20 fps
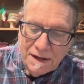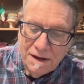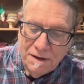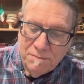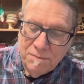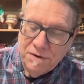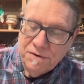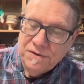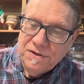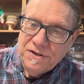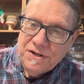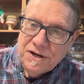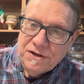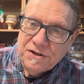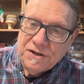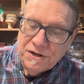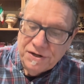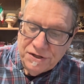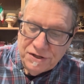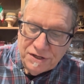
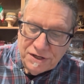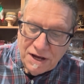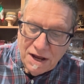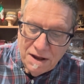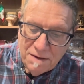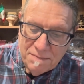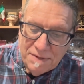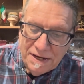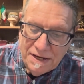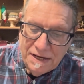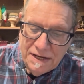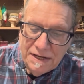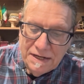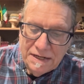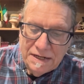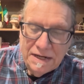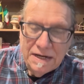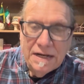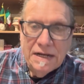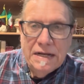musicians come
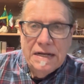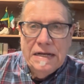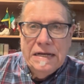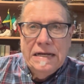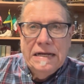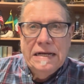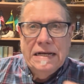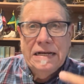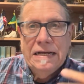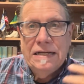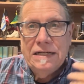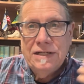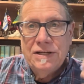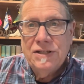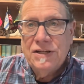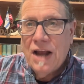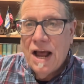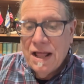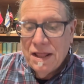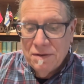in. And
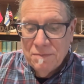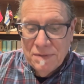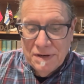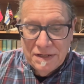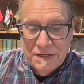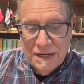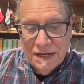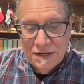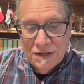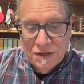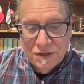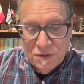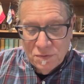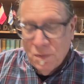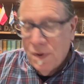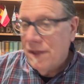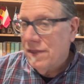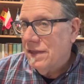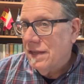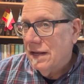Solomon says this
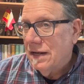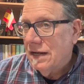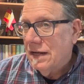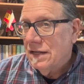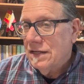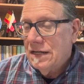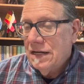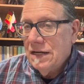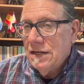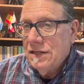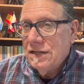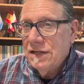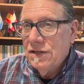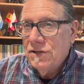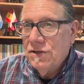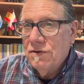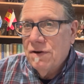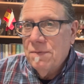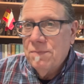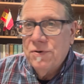one thing. This here's a
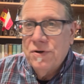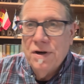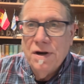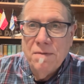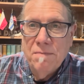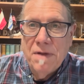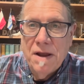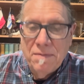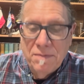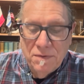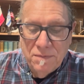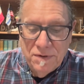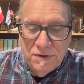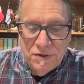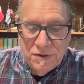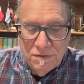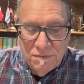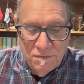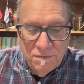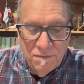scripture that maybe we
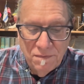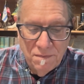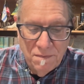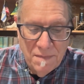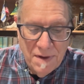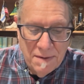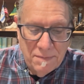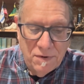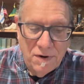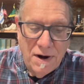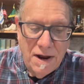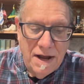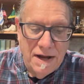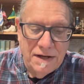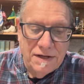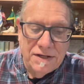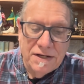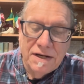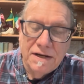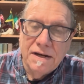should
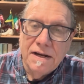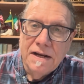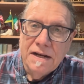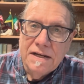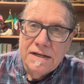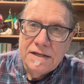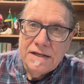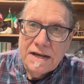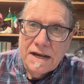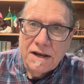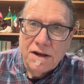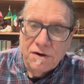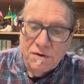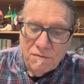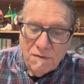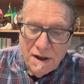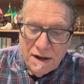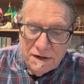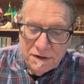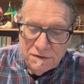memorize. In 2
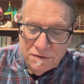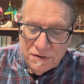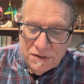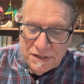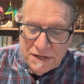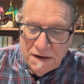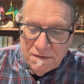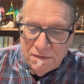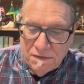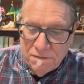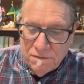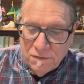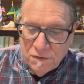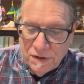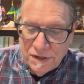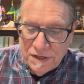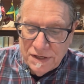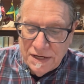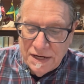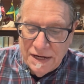Chronicles
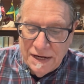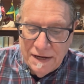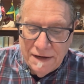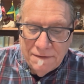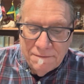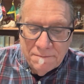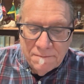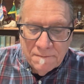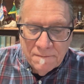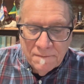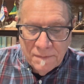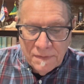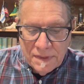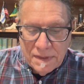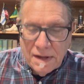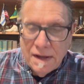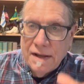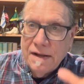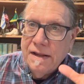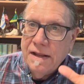7:14,
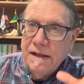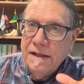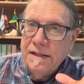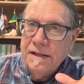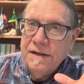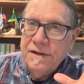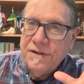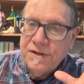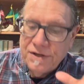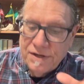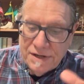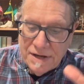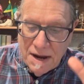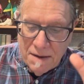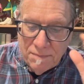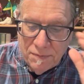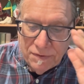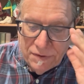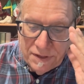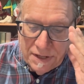in this
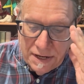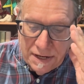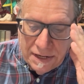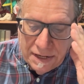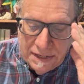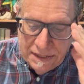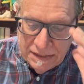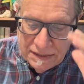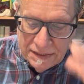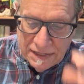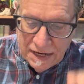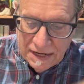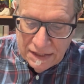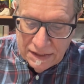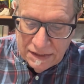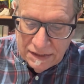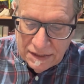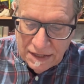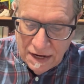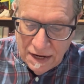temple thing, he
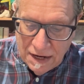says,